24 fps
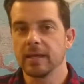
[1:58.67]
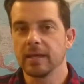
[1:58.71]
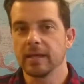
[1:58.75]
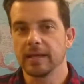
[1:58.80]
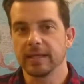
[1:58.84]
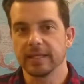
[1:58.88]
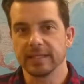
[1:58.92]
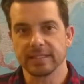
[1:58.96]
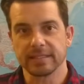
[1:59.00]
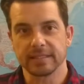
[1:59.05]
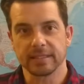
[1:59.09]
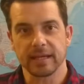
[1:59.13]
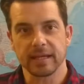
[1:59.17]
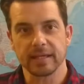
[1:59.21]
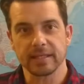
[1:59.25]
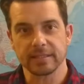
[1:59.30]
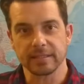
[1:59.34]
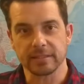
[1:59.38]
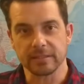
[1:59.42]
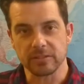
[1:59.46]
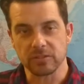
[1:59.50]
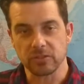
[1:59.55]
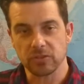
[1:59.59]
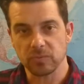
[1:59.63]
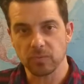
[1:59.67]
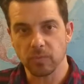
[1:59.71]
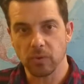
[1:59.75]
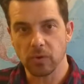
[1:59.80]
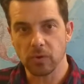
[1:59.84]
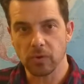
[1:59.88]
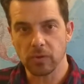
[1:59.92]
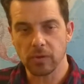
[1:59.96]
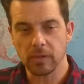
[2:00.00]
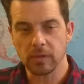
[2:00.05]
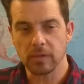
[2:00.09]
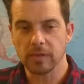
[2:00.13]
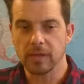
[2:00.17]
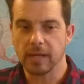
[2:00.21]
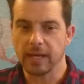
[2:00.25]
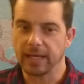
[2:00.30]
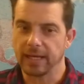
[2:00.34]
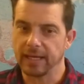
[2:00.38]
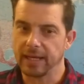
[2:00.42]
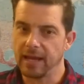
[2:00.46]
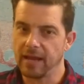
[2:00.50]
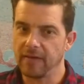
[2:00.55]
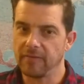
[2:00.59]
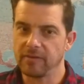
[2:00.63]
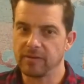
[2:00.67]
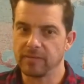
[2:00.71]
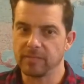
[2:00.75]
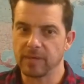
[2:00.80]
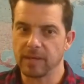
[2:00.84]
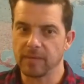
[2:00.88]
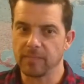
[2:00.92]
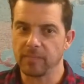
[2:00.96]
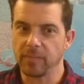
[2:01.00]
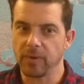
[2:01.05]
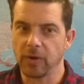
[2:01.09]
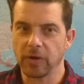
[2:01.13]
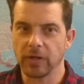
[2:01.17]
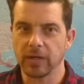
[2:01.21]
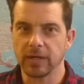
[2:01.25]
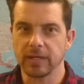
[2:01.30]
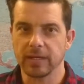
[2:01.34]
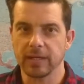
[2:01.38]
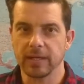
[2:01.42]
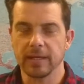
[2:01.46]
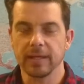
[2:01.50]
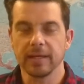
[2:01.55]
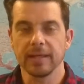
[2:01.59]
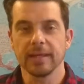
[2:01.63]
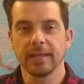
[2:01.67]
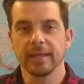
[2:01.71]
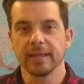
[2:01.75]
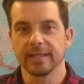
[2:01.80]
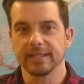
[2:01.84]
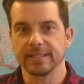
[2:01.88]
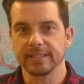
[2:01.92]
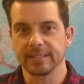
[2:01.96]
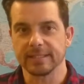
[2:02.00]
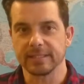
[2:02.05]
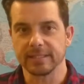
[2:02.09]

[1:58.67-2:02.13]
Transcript: And it's nice and small. I can have it in my pocket. It's